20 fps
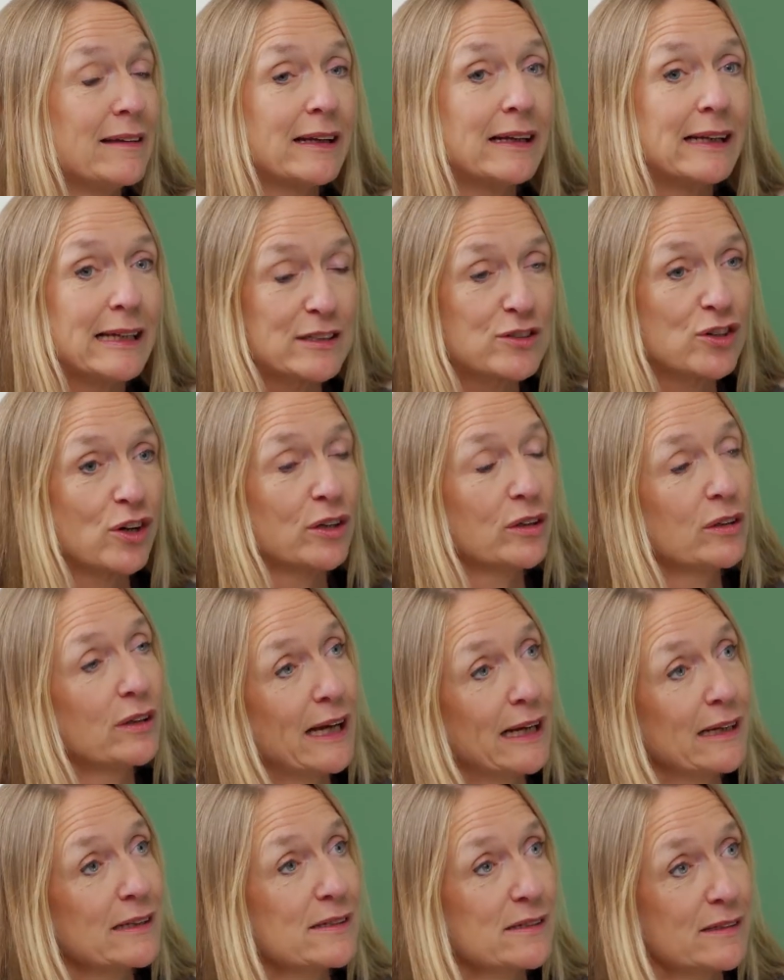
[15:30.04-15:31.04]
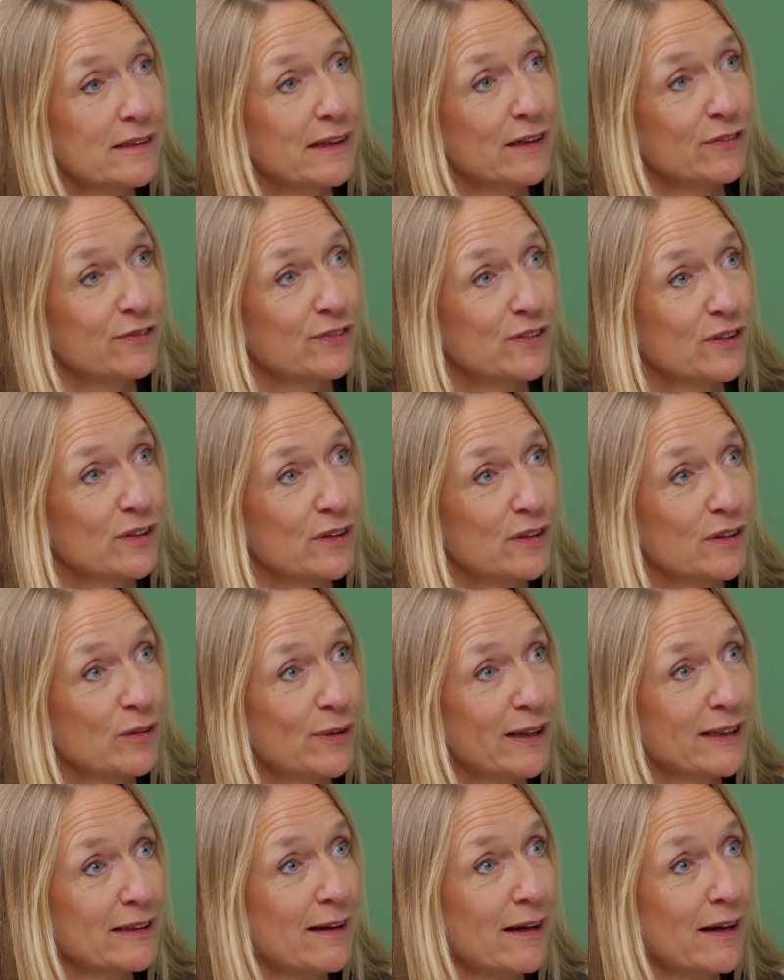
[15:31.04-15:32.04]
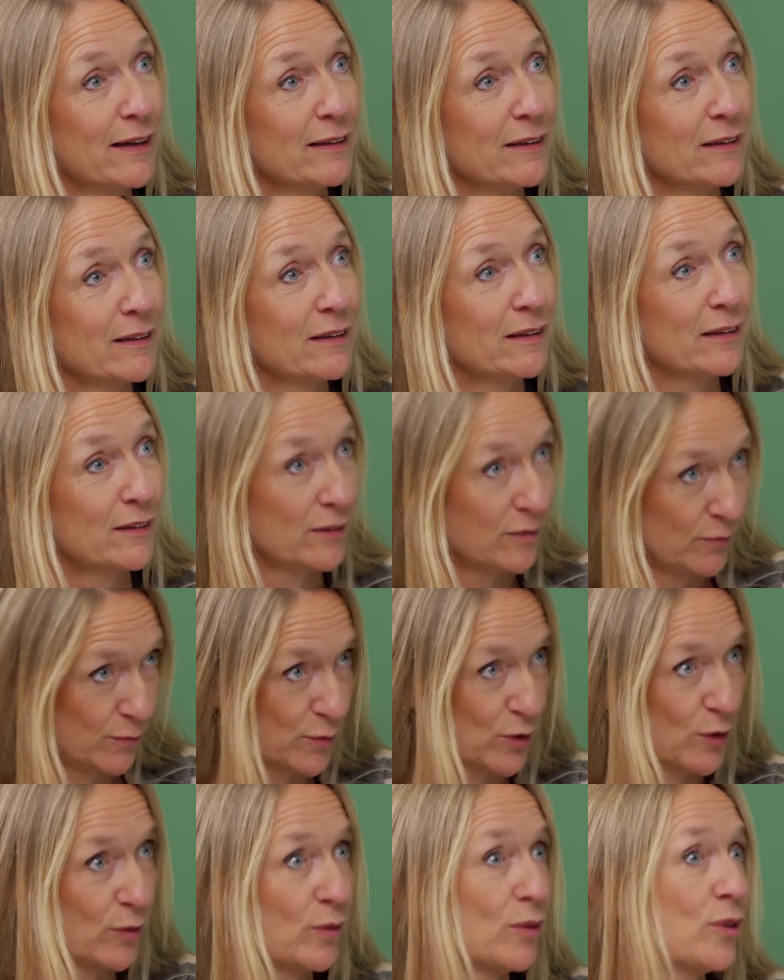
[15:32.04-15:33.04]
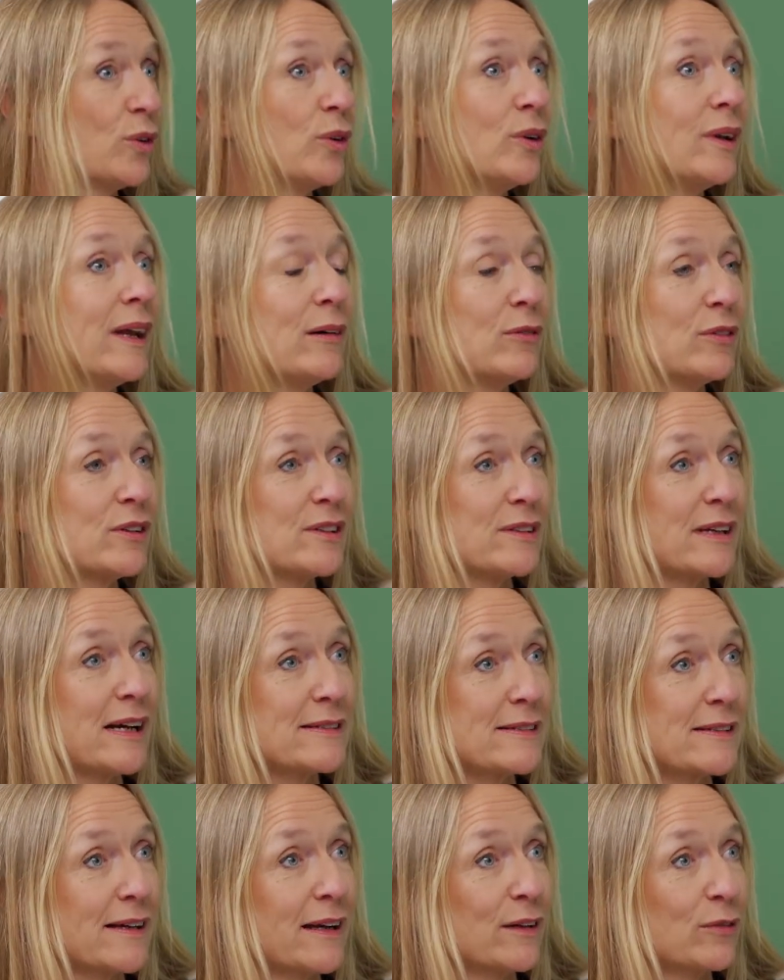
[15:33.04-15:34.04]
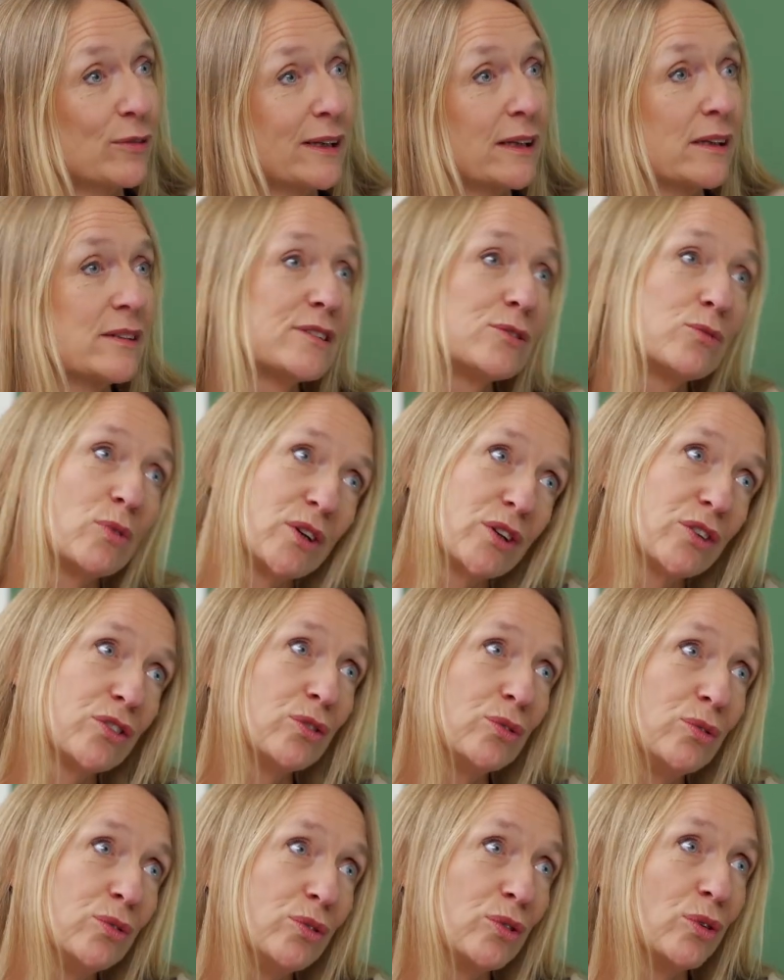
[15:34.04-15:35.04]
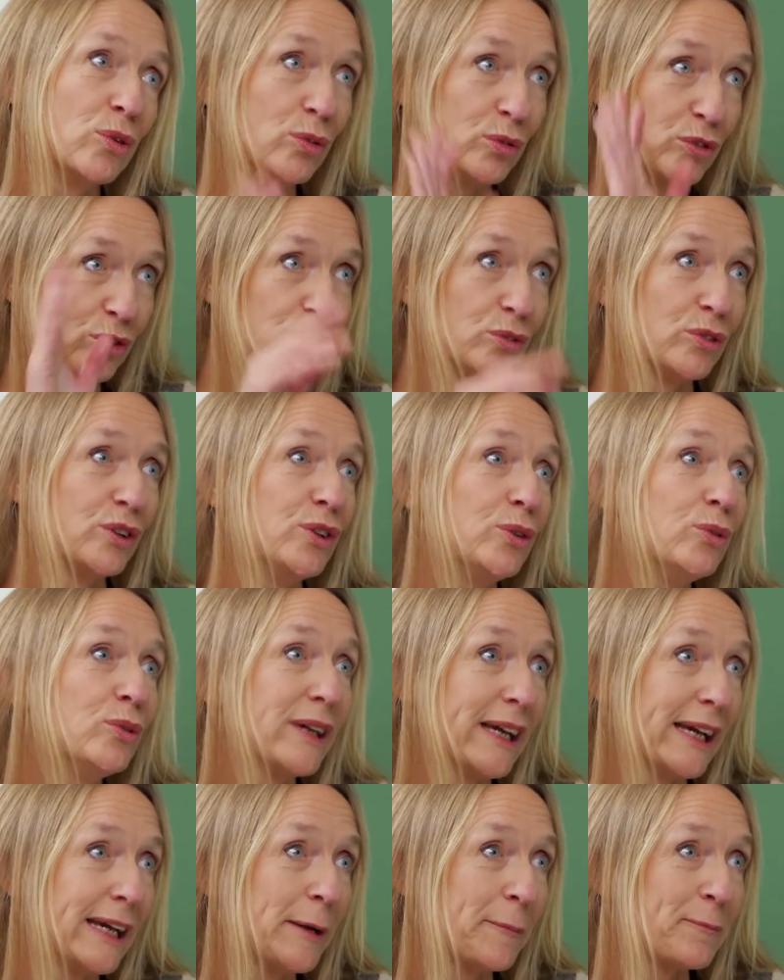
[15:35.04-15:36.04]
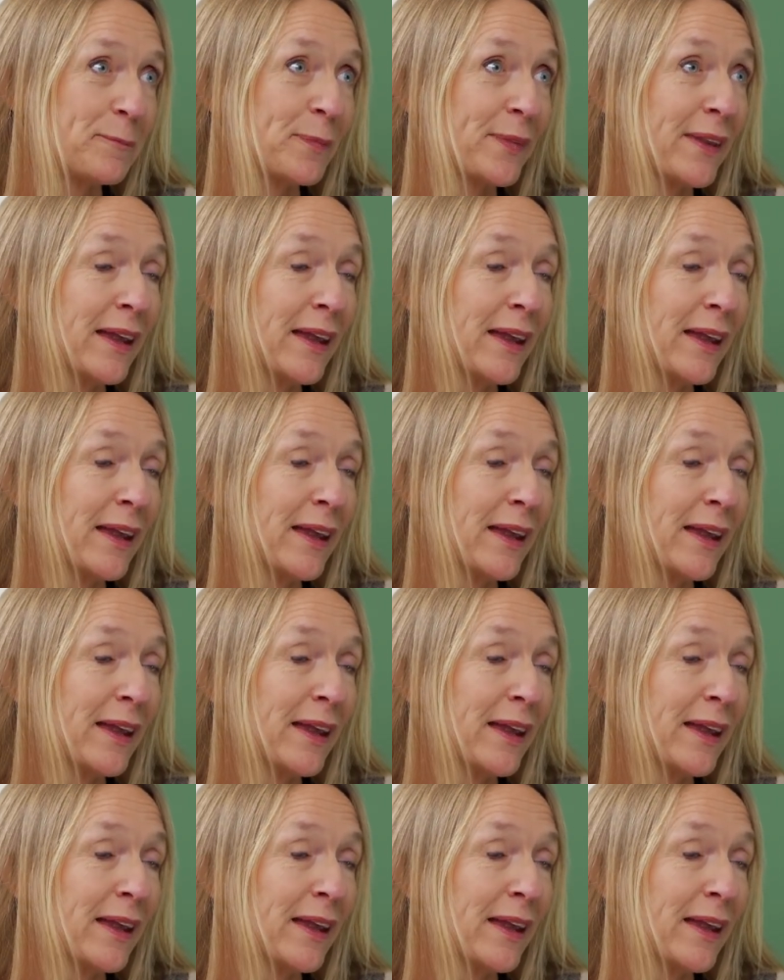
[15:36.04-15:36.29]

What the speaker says: then later on, Alison left Redline. The girl I started Redline, she wanted to go to the UK.